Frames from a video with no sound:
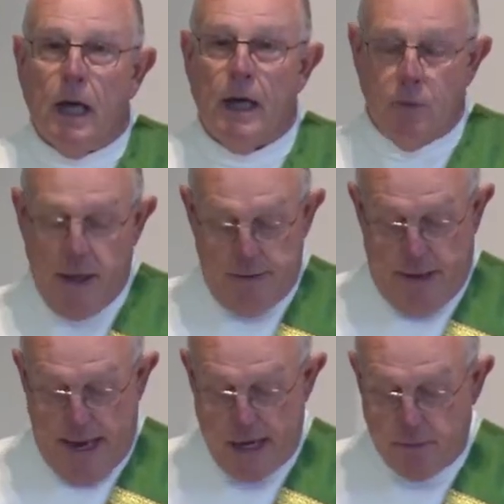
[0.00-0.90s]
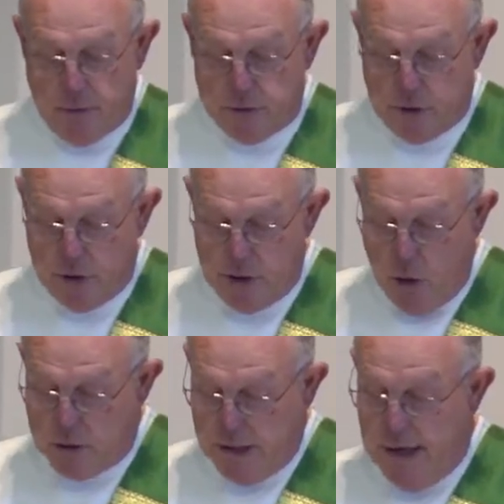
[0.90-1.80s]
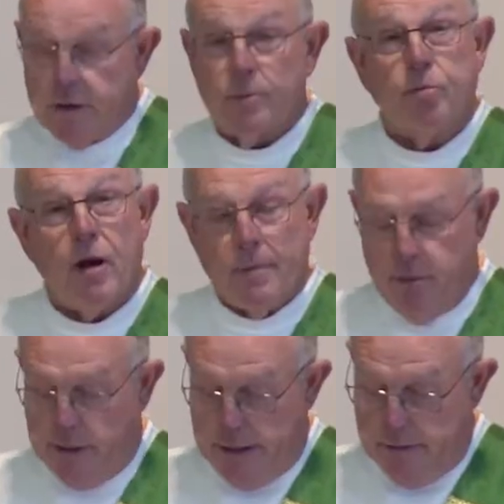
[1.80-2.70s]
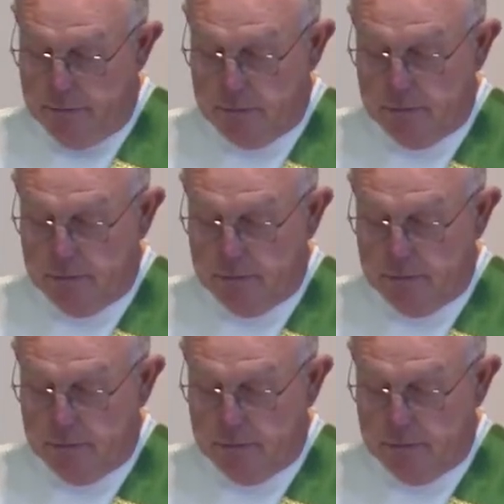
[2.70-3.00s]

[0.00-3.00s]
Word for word: And when animals are yoked together properly,